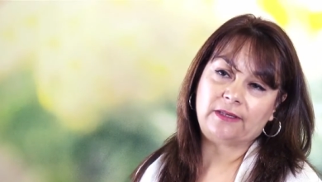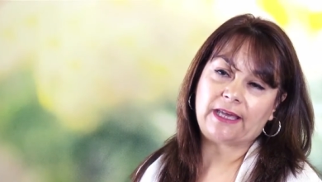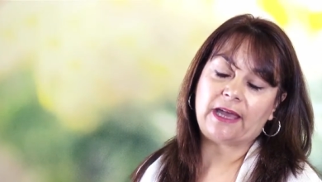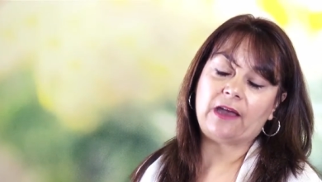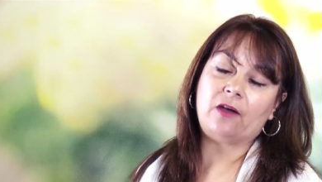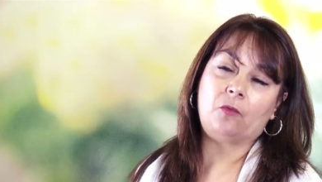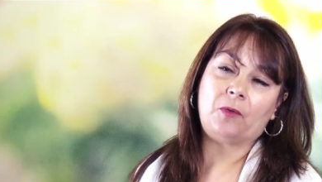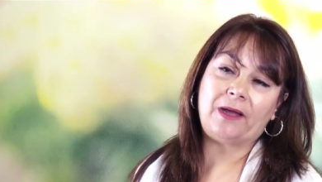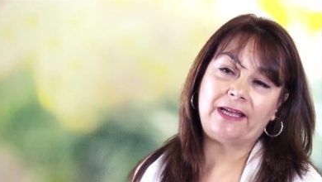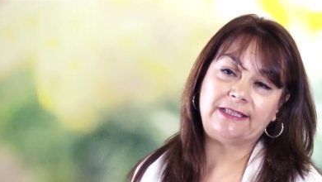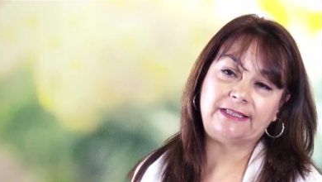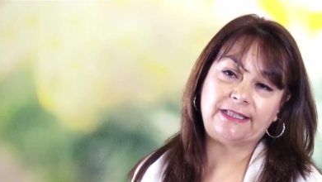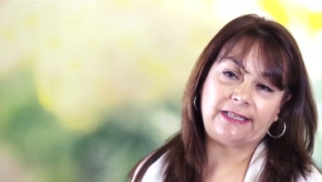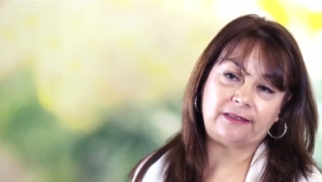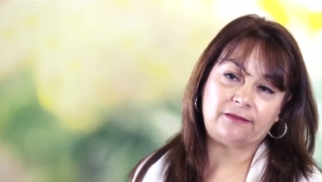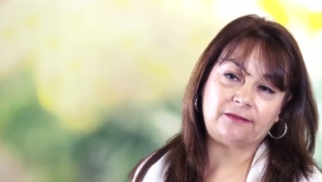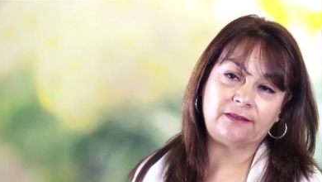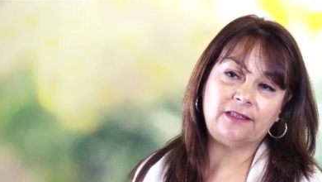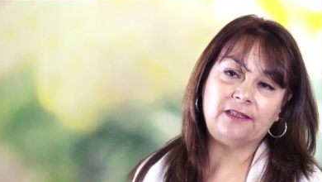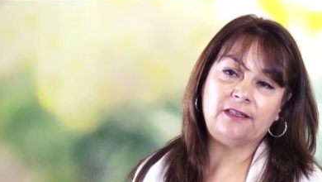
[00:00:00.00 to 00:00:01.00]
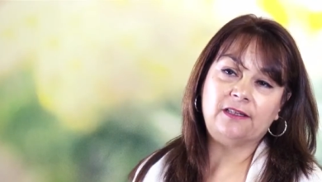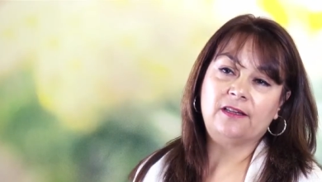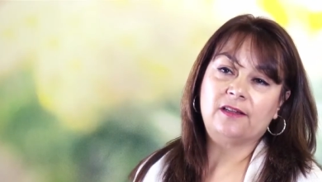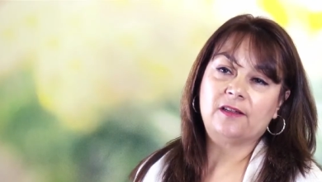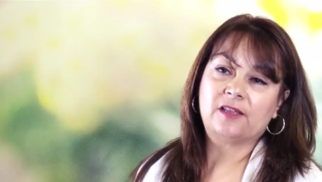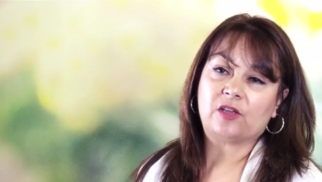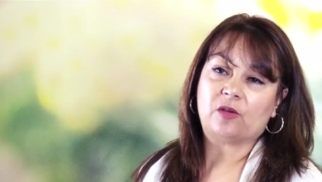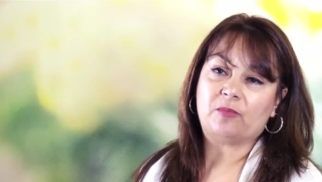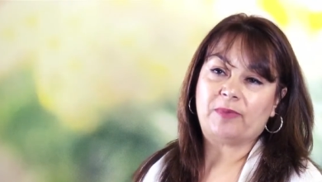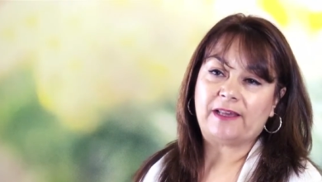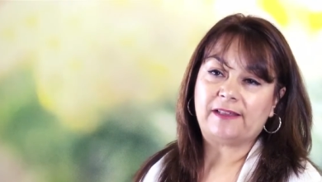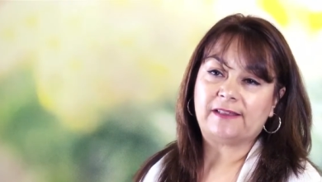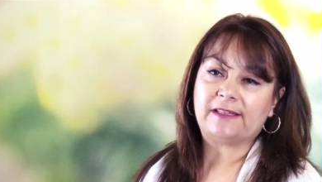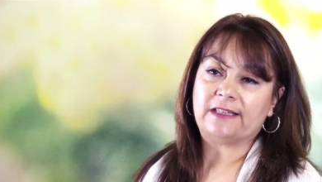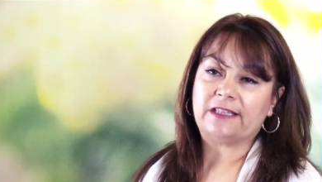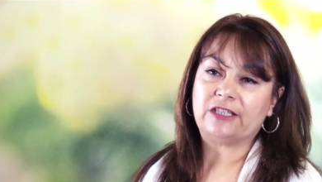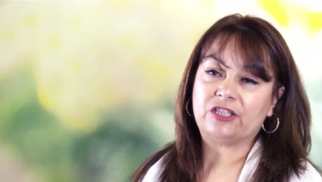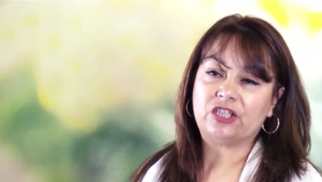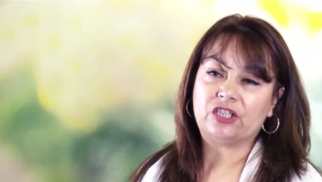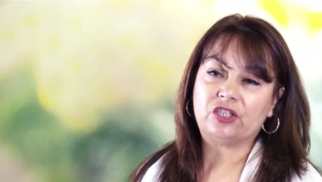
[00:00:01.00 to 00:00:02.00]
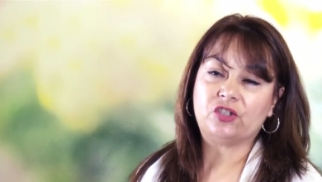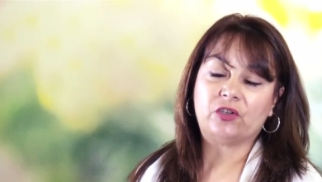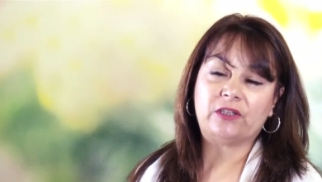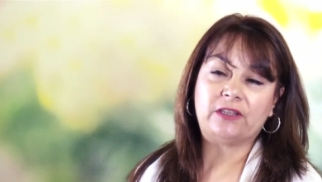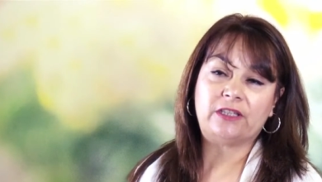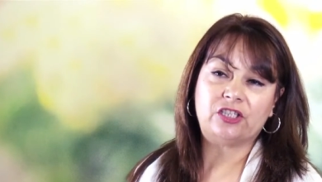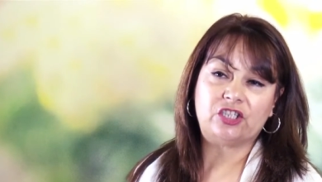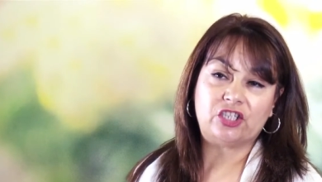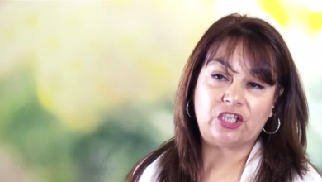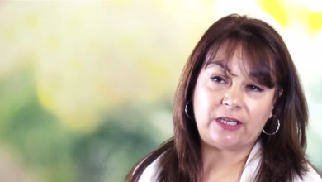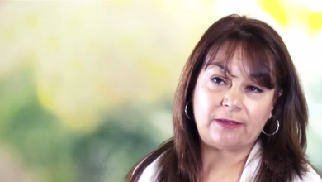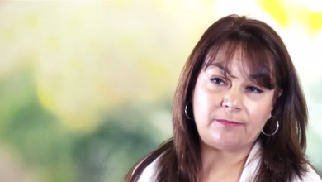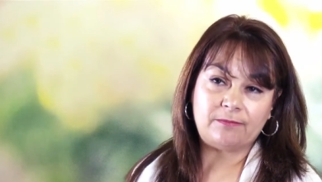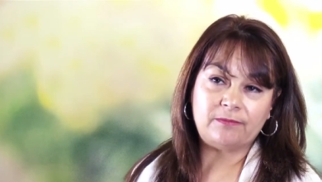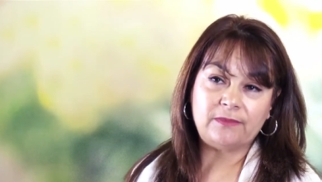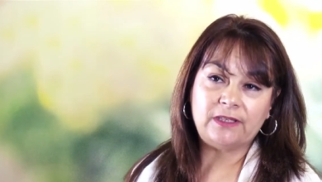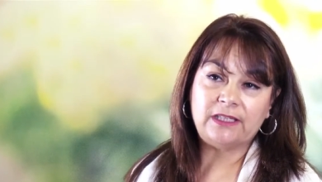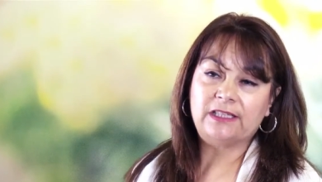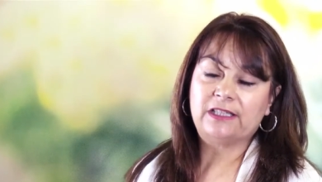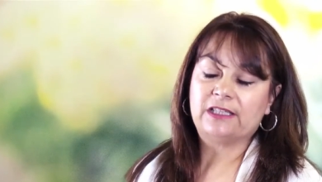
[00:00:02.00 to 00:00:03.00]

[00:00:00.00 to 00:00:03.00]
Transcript: get her weight down. So basically, she joined the gym.